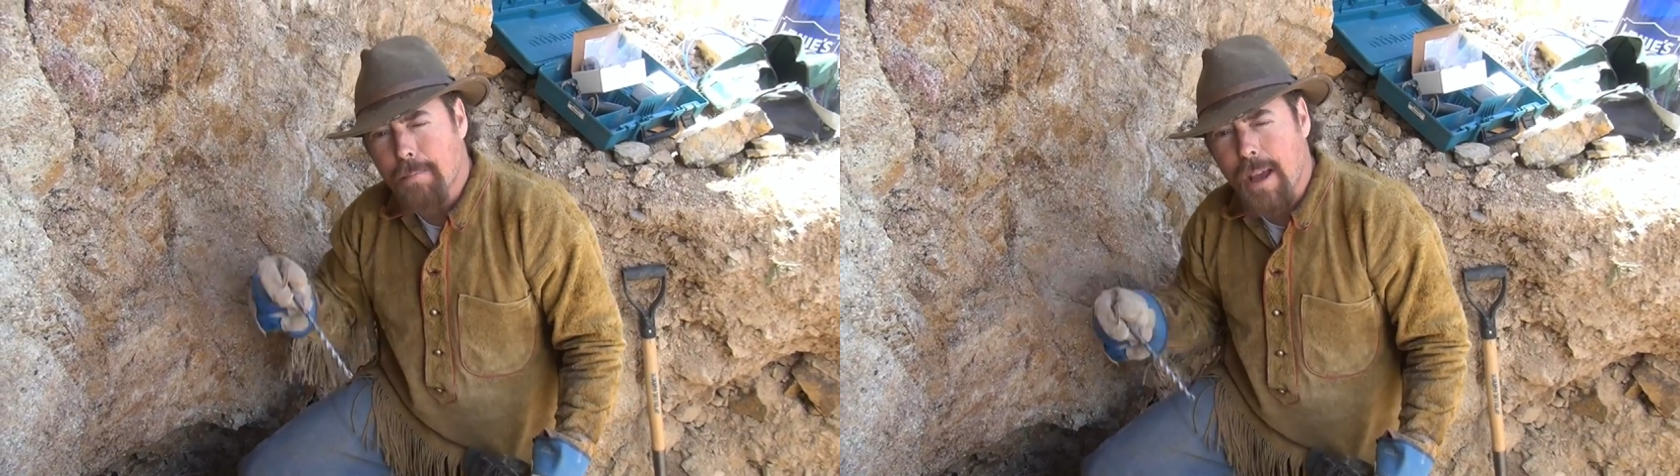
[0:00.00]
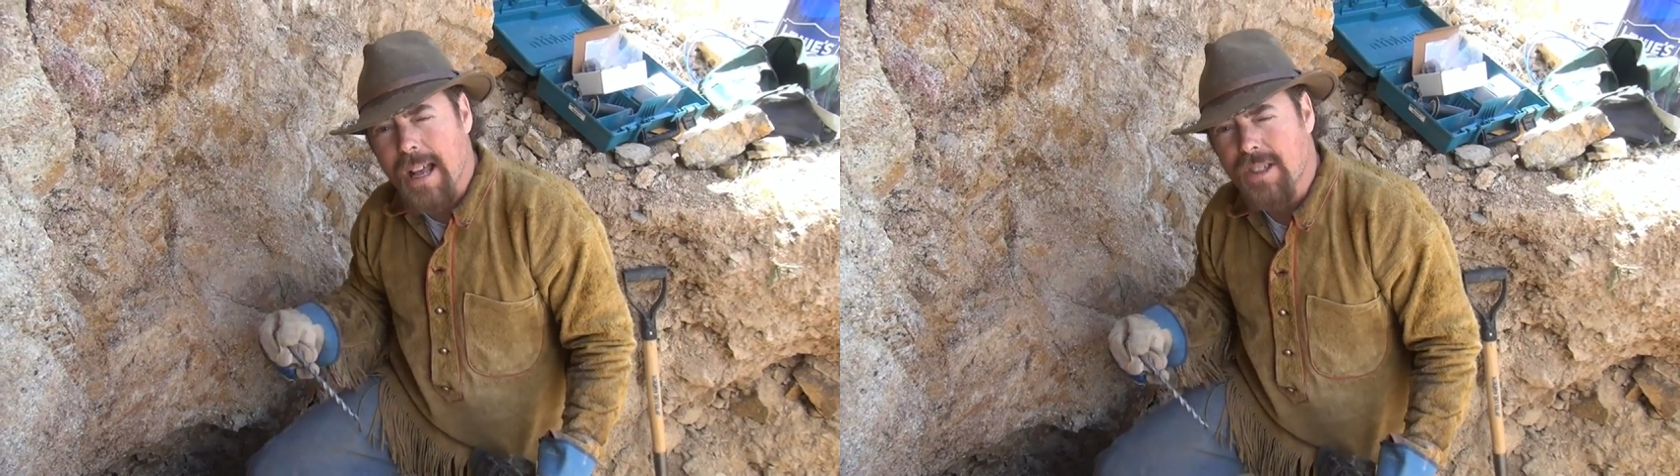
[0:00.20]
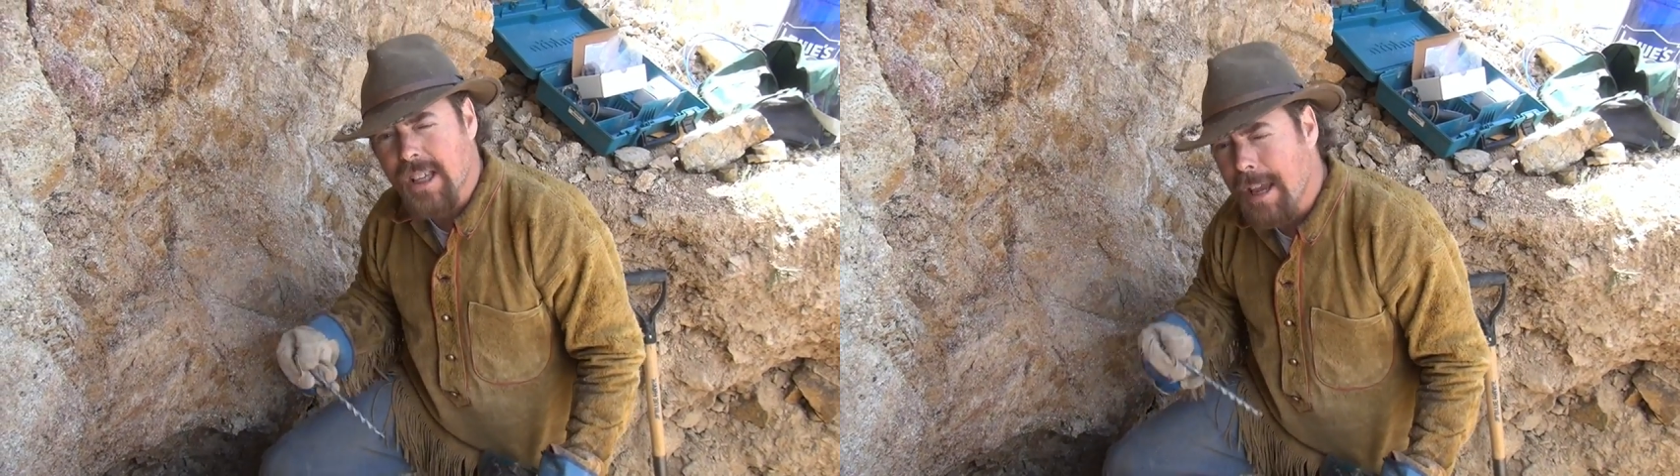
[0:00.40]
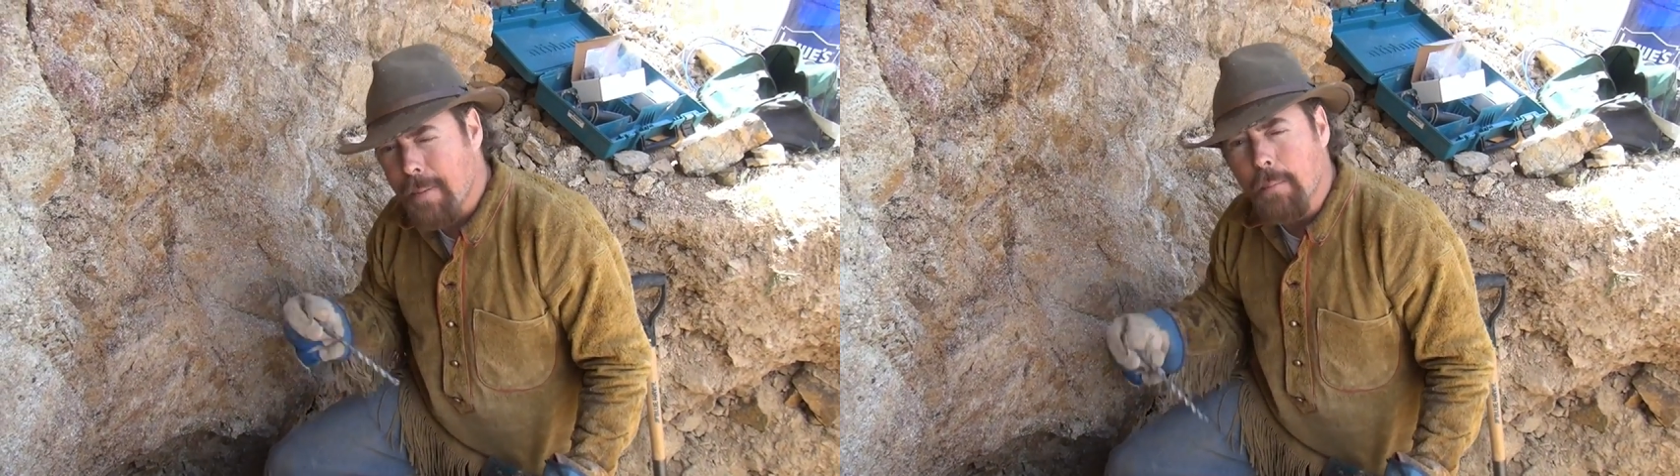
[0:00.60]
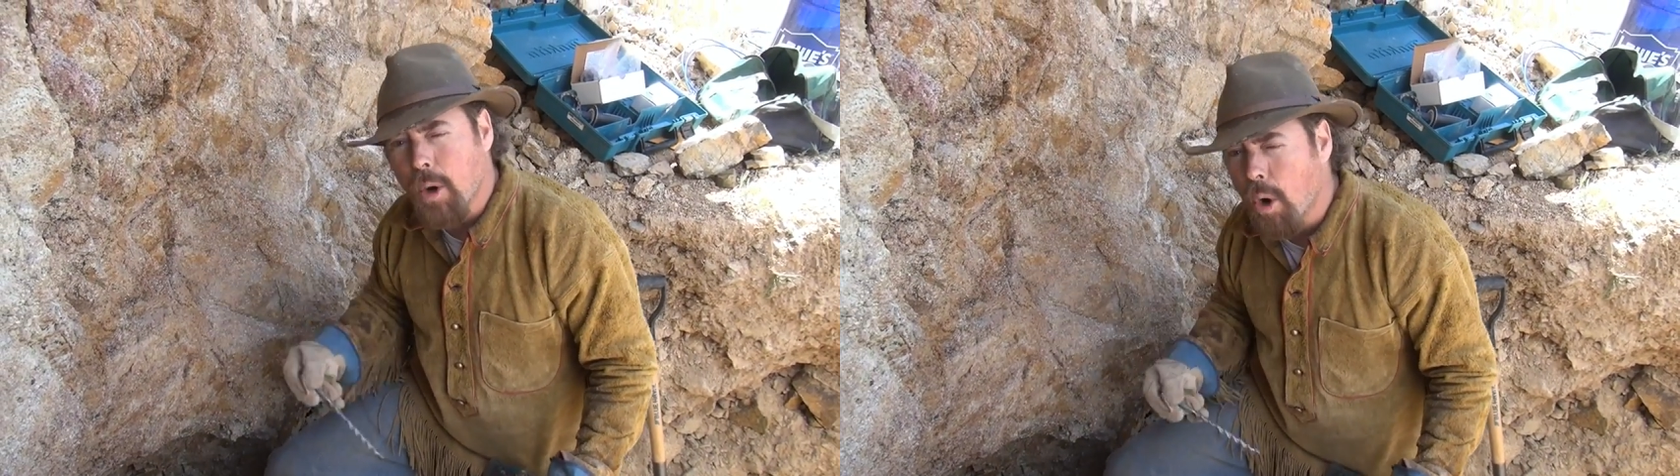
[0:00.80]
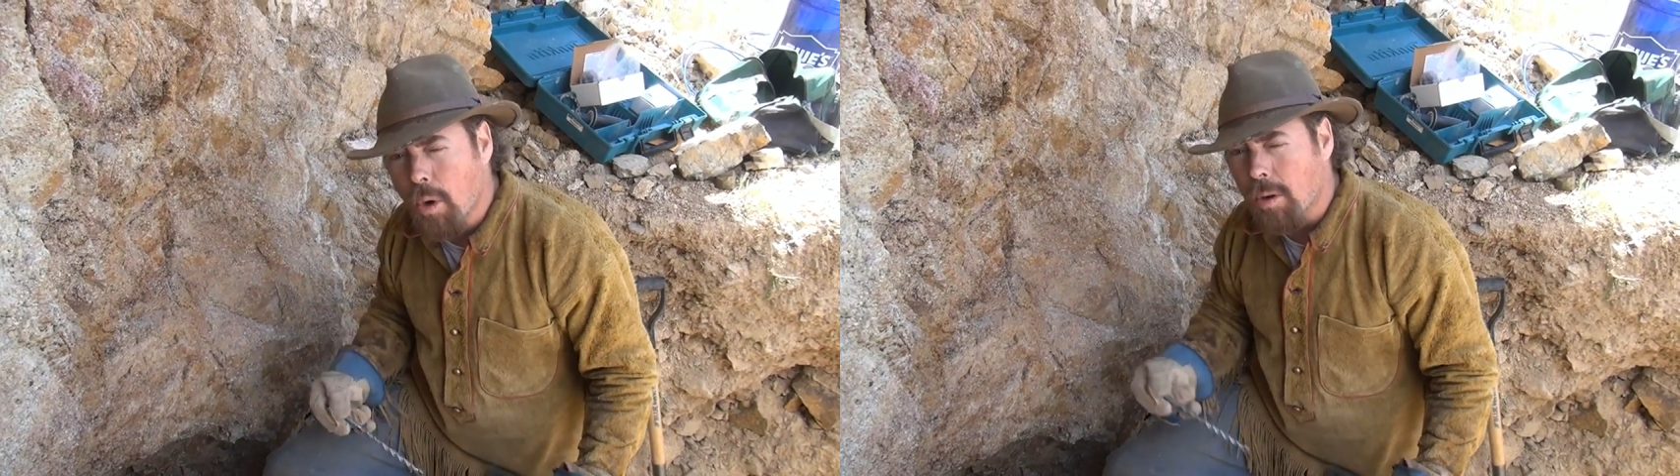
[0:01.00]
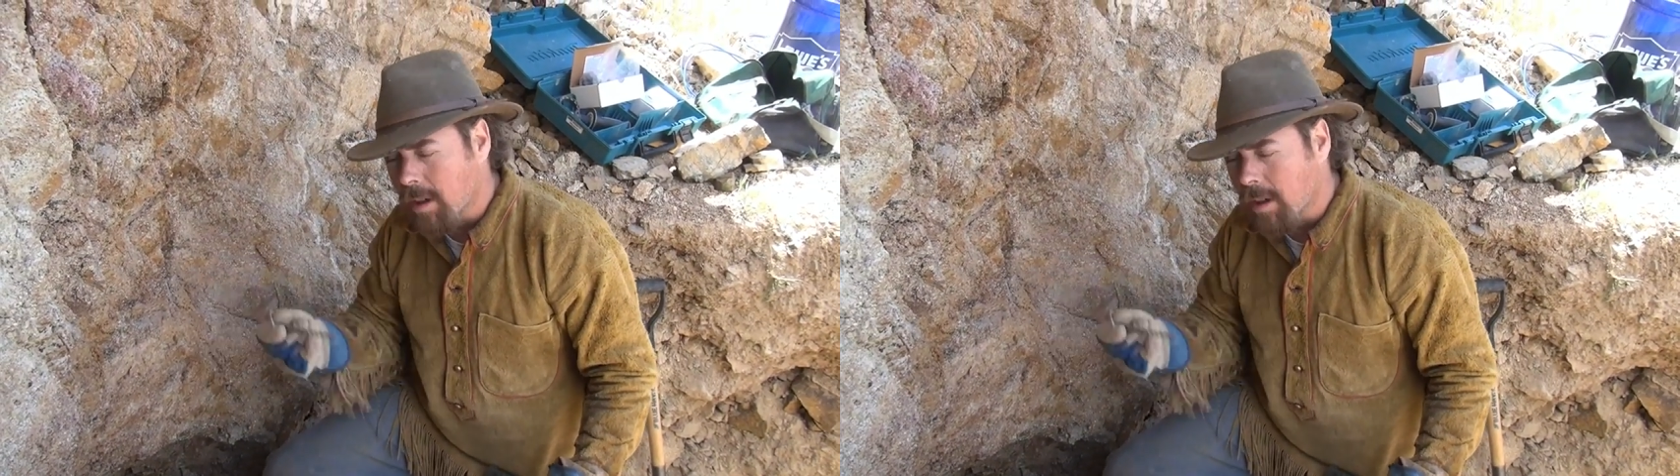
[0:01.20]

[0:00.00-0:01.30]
bits, keep them cool,